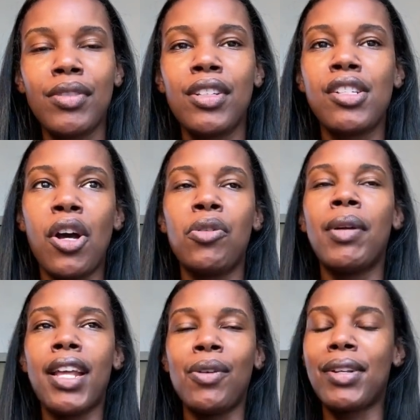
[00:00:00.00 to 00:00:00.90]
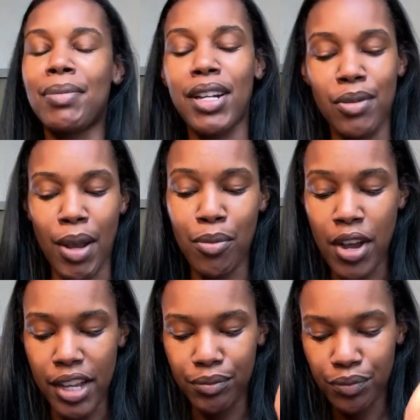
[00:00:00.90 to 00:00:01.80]
But anyways, back to my
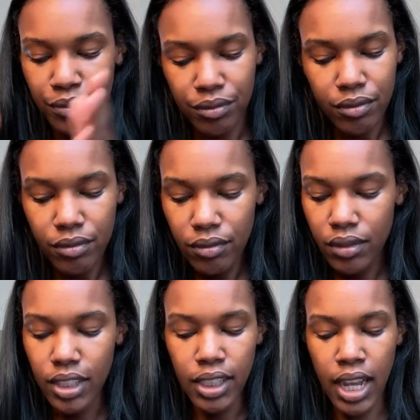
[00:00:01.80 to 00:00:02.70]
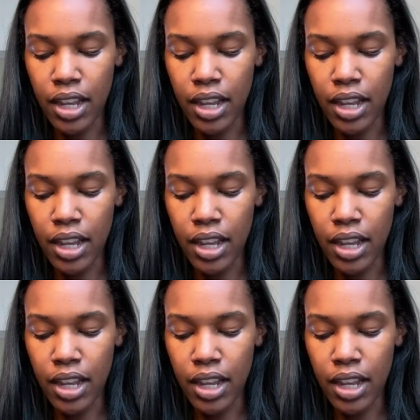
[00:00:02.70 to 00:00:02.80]
point. Yeah,